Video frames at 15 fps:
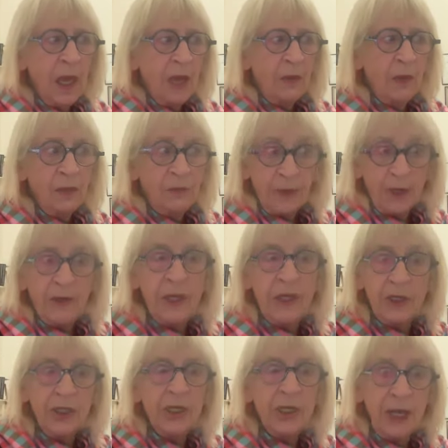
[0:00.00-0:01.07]
that
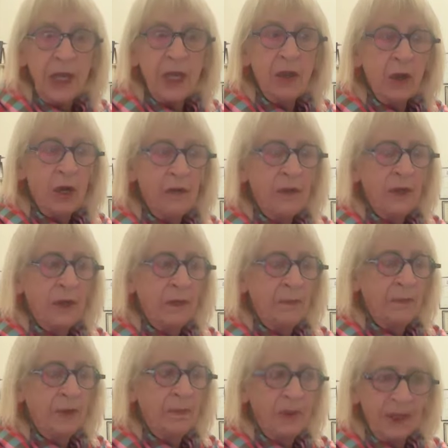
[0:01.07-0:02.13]
this year got
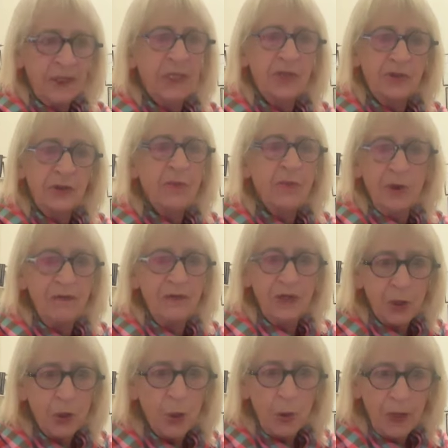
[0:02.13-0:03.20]
the best history book in
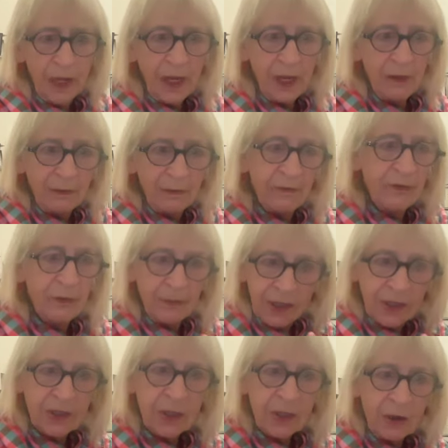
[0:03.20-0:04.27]
Victoria from the
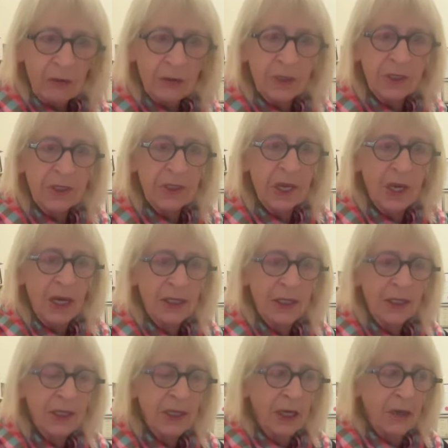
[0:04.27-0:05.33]
Historical
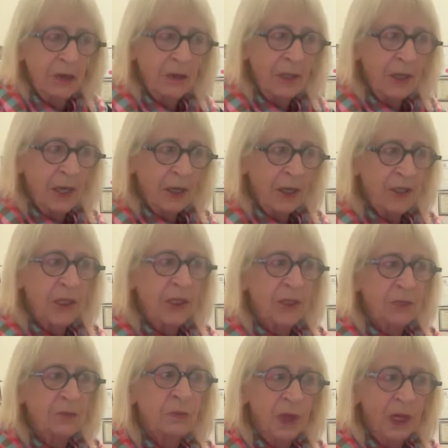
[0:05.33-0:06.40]
Society. So,
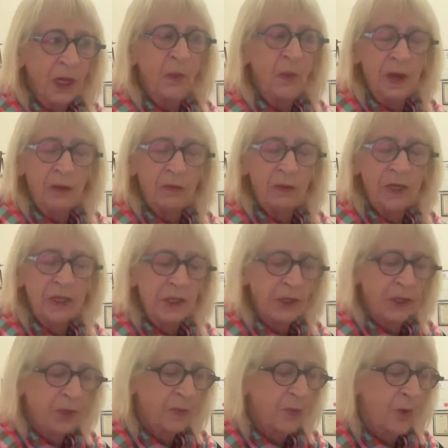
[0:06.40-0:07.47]
it's a really
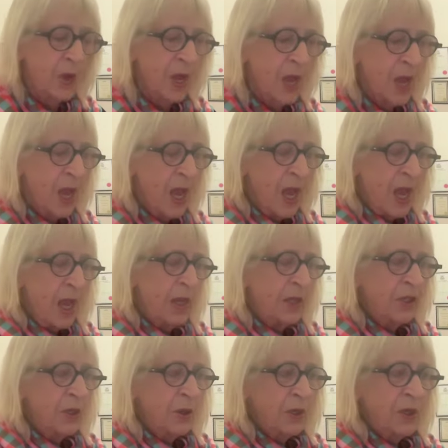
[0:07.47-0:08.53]
well-researched book. And
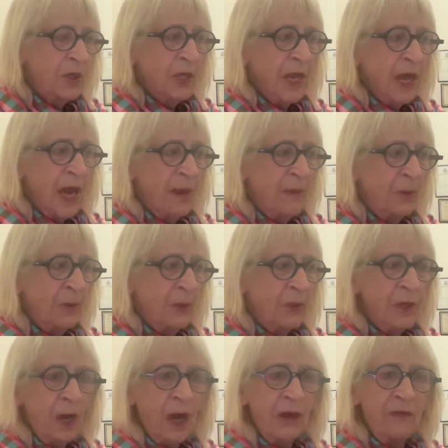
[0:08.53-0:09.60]
talking to Carmel,
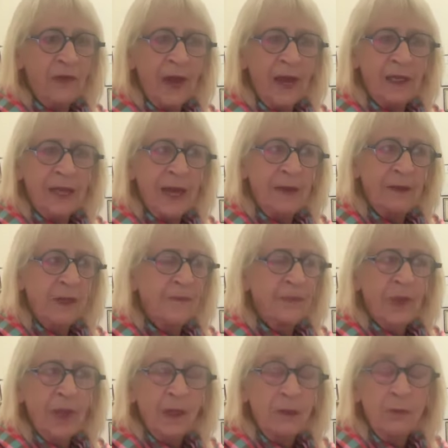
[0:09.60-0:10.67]
I found out that,
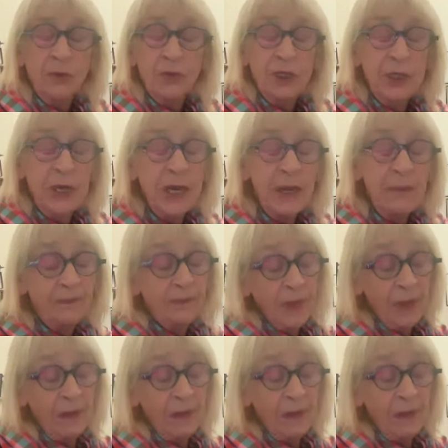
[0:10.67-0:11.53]
well, she